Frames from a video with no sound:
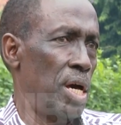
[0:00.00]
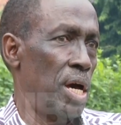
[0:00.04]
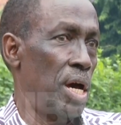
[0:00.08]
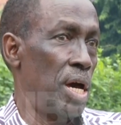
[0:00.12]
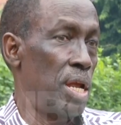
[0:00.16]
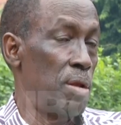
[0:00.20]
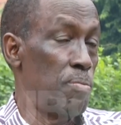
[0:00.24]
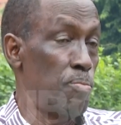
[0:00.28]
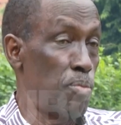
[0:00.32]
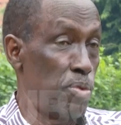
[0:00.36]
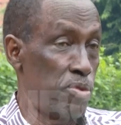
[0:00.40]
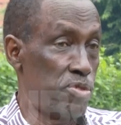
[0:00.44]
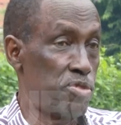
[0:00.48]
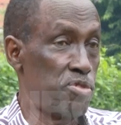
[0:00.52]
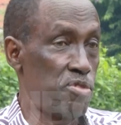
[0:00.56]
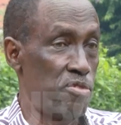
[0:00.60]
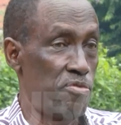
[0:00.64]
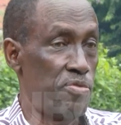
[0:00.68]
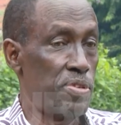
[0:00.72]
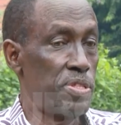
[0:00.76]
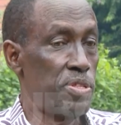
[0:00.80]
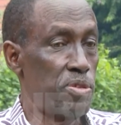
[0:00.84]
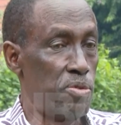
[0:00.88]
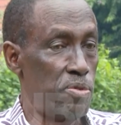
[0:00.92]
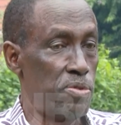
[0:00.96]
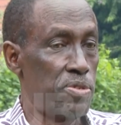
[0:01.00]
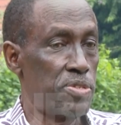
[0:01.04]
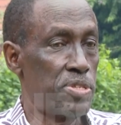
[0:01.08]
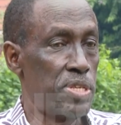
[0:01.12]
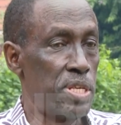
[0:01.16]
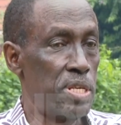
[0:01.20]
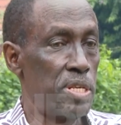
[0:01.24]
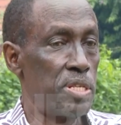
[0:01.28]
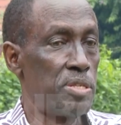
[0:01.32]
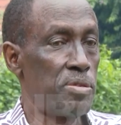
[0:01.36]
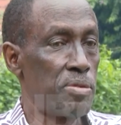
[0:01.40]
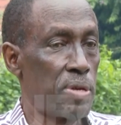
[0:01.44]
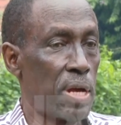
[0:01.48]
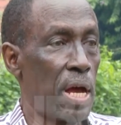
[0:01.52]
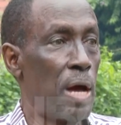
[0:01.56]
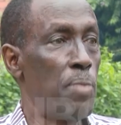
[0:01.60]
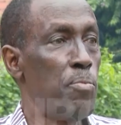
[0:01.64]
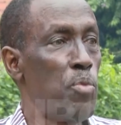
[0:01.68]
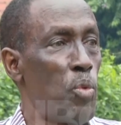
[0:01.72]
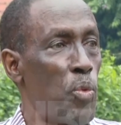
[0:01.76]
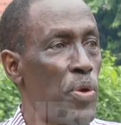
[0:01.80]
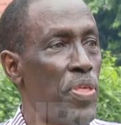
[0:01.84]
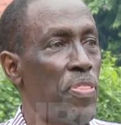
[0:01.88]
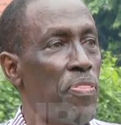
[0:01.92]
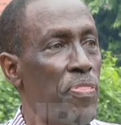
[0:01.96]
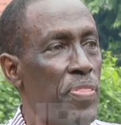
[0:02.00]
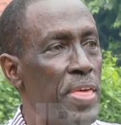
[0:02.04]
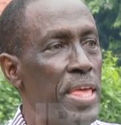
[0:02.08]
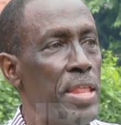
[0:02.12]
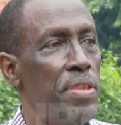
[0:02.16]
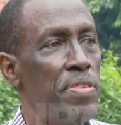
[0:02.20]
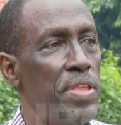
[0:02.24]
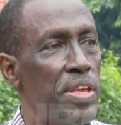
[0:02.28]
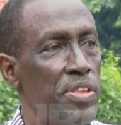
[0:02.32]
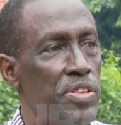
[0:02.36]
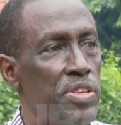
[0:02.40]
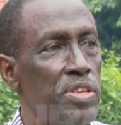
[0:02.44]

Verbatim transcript: And most of it you'll see it come within the